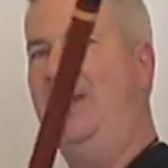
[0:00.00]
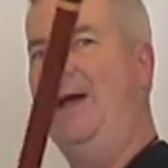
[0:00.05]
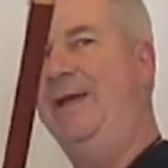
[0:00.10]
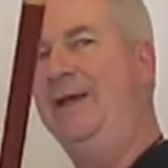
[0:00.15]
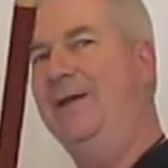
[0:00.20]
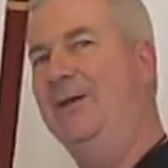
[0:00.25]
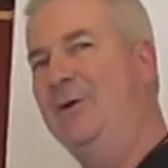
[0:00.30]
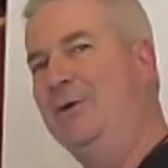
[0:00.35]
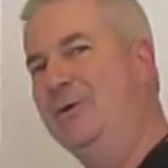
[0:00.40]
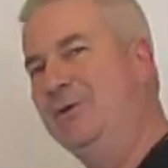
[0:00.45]

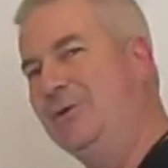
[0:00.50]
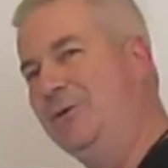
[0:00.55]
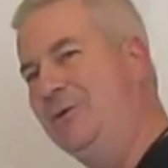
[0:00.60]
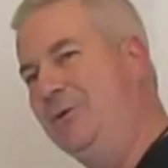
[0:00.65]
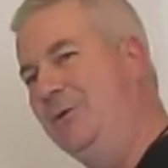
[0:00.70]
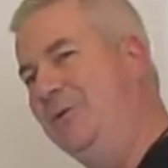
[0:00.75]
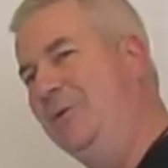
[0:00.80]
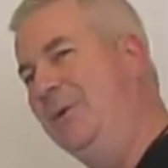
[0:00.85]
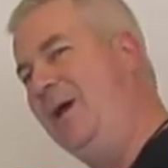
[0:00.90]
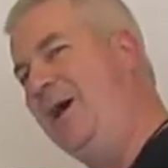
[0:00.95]
can also
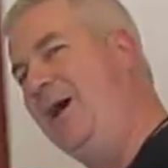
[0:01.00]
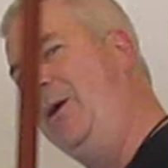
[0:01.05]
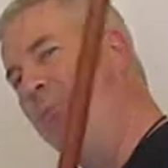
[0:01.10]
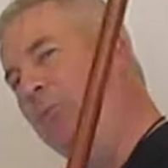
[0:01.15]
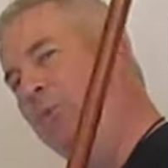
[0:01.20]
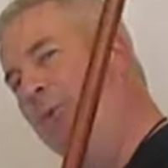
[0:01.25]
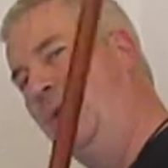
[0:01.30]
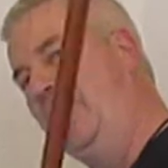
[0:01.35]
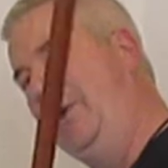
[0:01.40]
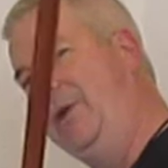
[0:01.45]
do an
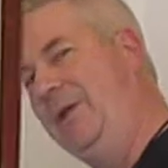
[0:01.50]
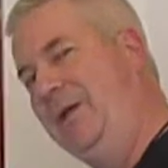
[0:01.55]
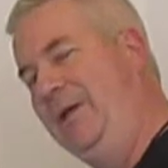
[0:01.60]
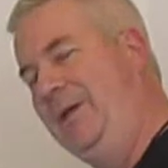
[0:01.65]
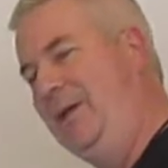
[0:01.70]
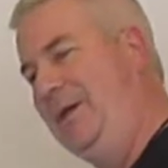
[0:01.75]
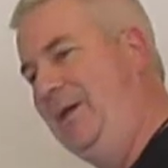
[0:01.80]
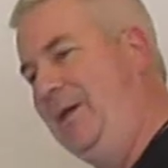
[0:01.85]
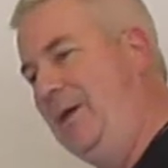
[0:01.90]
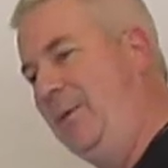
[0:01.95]
upward,
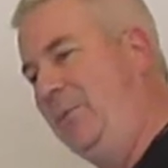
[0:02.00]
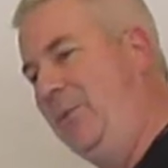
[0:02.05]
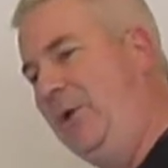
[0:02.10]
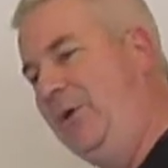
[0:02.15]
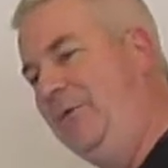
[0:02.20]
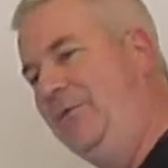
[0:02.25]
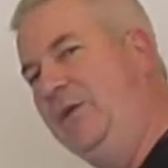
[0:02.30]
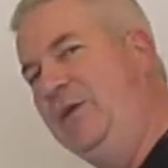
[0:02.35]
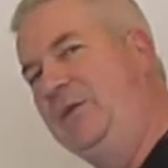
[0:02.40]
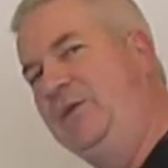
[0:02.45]

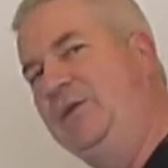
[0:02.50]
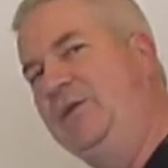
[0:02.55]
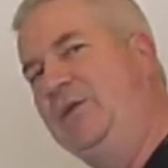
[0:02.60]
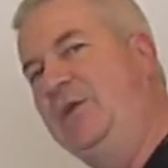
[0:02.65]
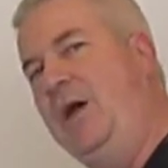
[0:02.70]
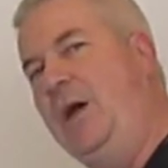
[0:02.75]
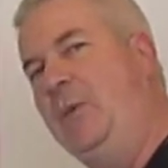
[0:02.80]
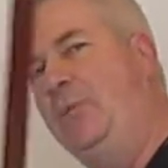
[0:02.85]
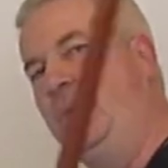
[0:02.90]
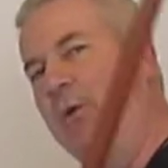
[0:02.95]
pretty
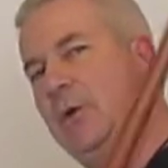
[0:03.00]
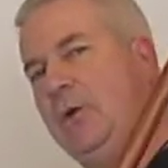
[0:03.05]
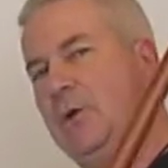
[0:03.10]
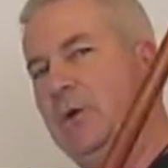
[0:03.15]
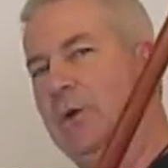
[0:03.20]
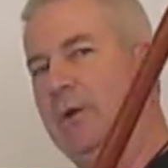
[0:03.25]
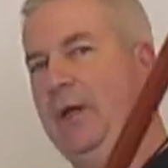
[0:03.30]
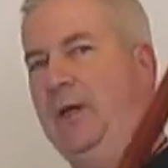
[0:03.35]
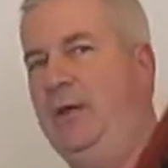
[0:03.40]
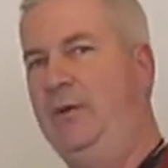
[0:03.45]
vicious upward
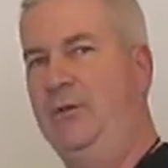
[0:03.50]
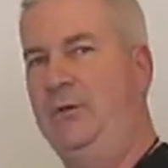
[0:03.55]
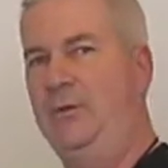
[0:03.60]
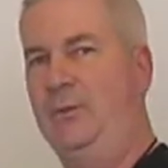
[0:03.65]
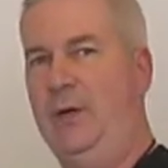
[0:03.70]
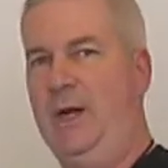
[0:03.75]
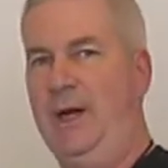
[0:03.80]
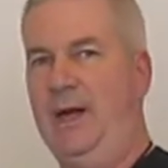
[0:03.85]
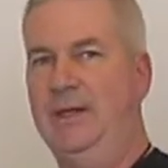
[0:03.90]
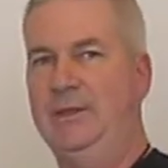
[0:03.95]
hooking
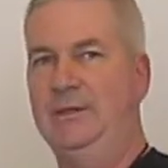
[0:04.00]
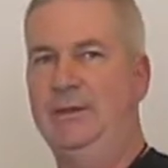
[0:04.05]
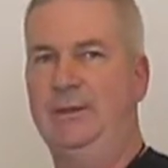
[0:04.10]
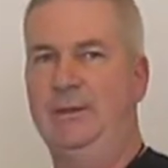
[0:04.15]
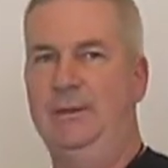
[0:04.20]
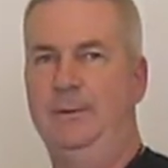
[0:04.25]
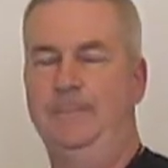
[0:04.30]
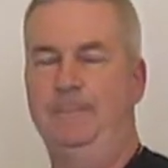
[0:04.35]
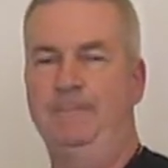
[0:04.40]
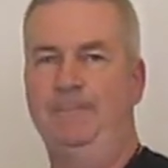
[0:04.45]

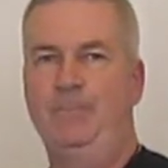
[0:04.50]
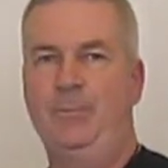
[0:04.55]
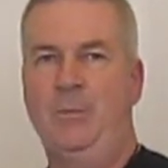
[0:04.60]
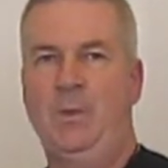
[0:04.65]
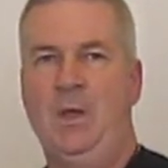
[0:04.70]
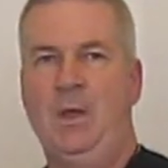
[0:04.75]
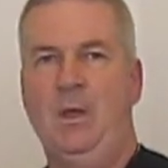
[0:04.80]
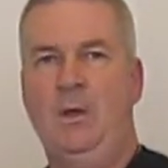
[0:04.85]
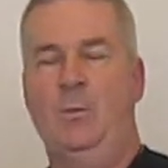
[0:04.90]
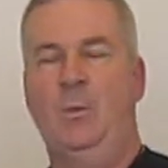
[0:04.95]
thrust.
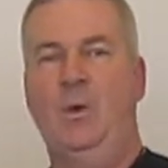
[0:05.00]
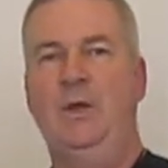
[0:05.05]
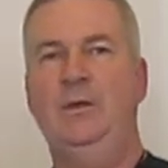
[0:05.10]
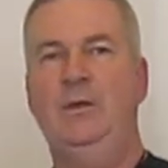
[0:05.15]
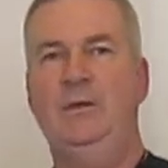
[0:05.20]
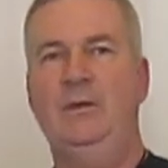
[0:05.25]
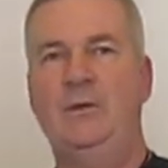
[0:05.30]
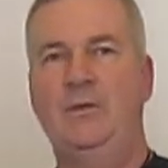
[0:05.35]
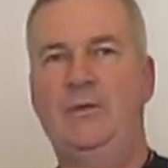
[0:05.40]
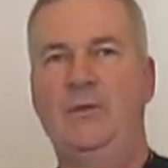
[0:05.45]
One
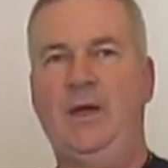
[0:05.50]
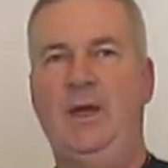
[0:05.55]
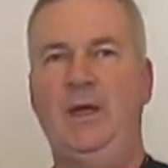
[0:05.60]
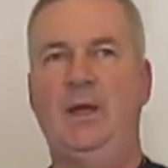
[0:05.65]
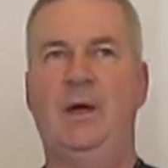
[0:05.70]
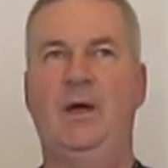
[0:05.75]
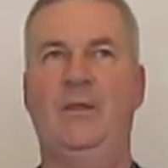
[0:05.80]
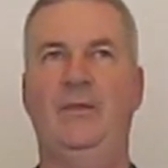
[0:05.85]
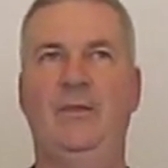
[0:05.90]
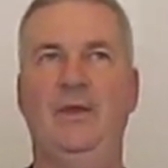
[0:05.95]
other thing on